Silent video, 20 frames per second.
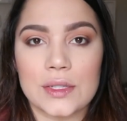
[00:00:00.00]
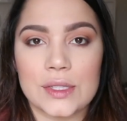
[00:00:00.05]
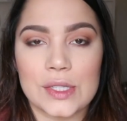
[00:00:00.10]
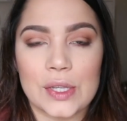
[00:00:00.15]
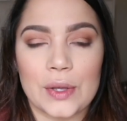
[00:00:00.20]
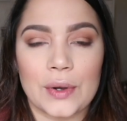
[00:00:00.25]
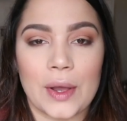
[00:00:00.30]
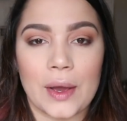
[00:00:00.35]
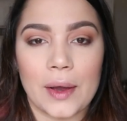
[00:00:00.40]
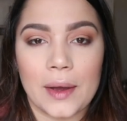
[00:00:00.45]

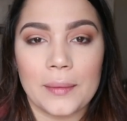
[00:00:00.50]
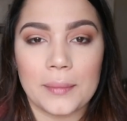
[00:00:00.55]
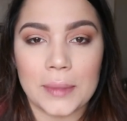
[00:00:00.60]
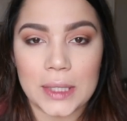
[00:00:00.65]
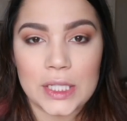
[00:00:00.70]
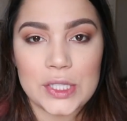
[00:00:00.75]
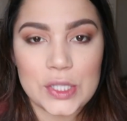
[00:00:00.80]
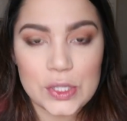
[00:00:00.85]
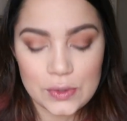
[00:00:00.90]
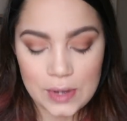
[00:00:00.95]
So now I'm
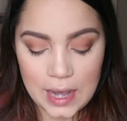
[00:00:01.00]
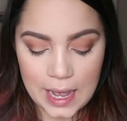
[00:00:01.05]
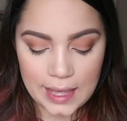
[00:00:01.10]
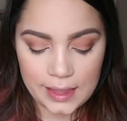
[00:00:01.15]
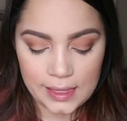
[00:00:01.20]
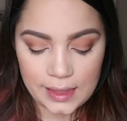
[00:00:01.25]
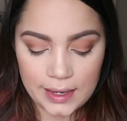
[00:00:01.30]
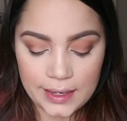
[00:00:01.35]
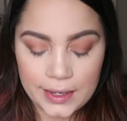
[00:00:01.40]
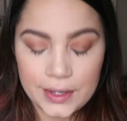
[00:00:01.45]
going to do
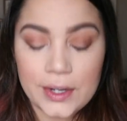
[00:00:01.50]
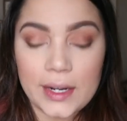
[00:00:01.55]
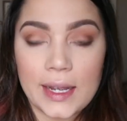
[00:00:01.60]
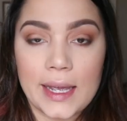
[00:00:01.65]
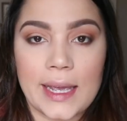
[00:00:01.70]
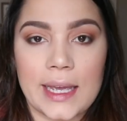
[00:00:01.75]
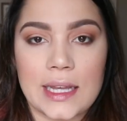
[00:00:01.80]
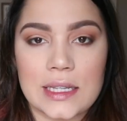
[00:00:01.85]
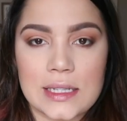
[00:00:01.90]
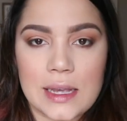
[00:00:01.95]
eyeliner
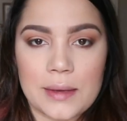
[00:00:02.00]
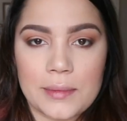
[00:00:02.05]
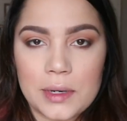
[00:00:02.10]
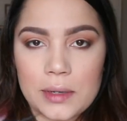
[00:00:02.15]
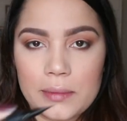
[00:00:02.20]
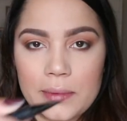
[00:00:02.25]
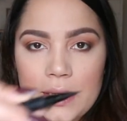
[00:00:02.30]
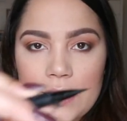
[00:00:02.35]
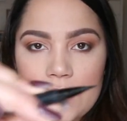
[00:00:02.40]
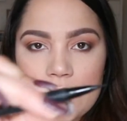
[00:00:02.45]
and I'm going
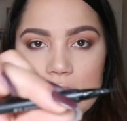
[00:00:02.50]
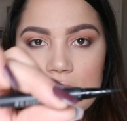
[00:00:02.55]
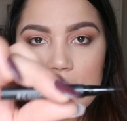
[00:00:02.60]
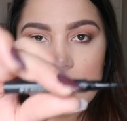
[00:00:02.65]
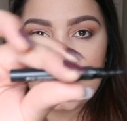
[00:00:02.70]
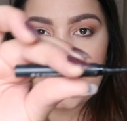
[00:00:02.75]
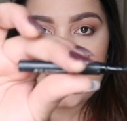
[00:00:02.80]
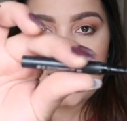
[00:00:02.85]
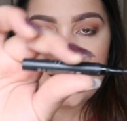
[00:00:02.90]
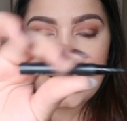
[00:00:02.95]
to be
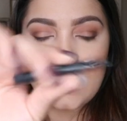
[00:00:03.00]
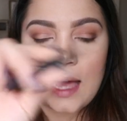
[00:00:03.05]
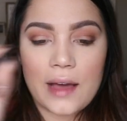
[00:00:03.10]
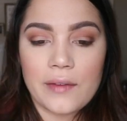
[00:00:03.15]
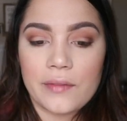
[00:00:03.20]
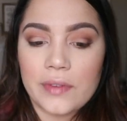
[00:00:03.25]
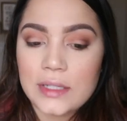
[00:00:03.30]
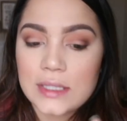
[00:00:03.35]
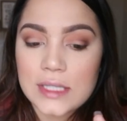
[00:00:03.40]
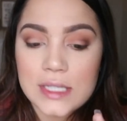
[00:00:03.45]
using the
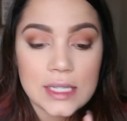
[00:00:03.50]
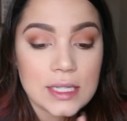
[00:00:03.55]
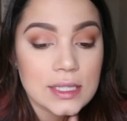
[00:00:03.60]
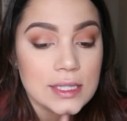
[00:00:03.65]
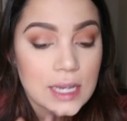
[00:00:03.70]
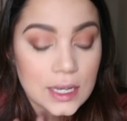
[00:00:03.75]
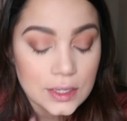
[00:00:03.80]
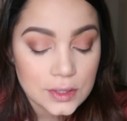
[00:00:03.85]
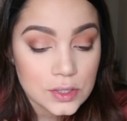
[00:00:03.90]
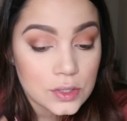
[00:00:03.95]
Kat Von D
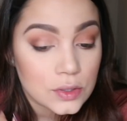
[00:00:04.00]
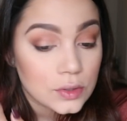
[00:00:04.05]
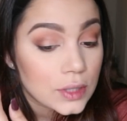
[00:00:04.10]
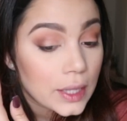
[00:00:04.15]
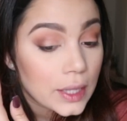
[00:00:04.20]
Tattoo